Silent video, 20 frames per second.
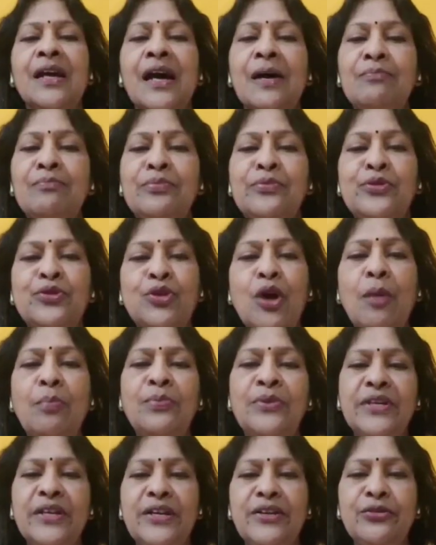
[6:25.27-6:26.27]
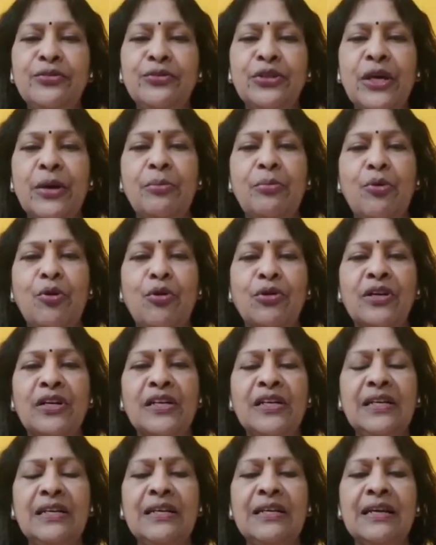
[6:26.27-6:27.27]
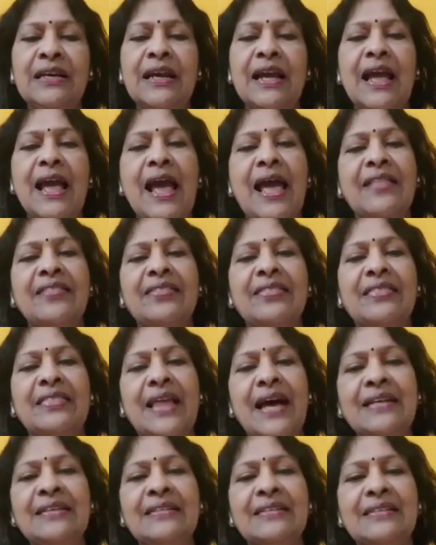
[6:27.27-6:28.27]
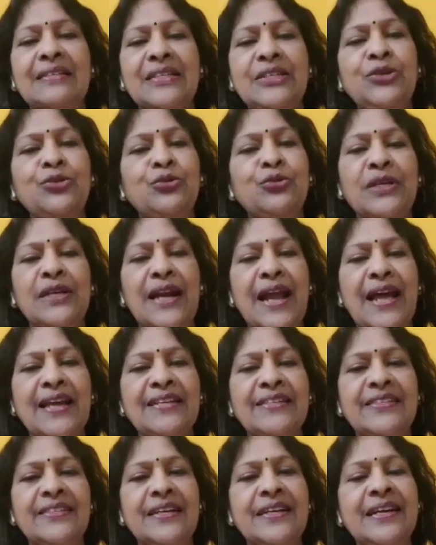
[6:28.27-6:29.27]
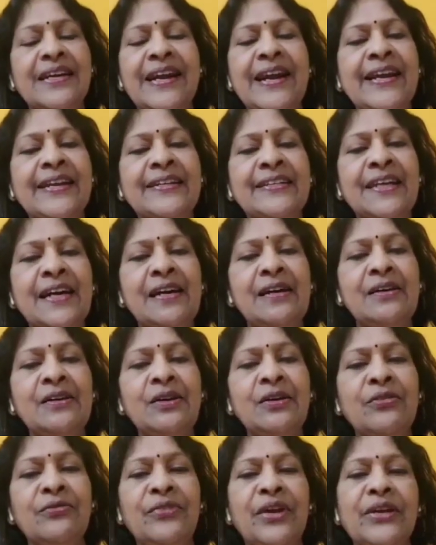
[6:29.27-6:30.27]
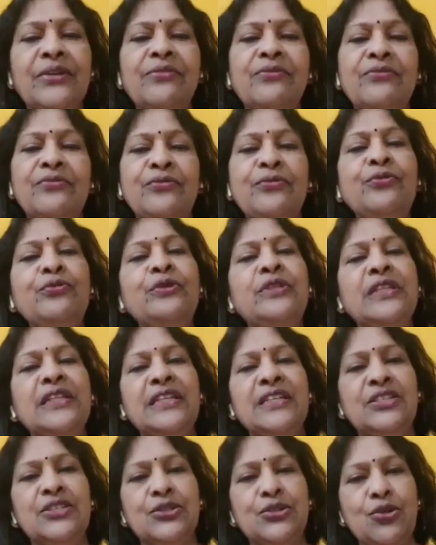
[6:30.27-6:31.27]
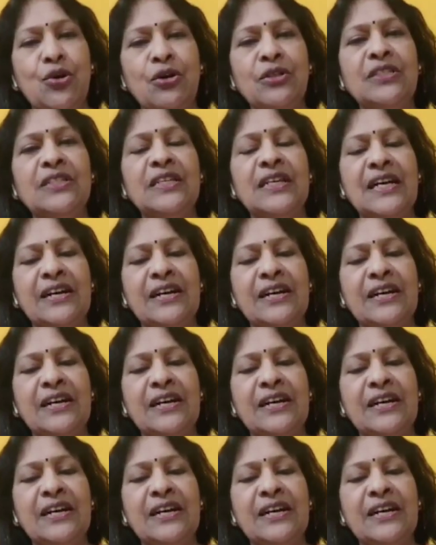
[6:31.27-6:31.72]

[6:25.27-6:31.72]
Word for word: absorbed into the body and thus utilized later when food is not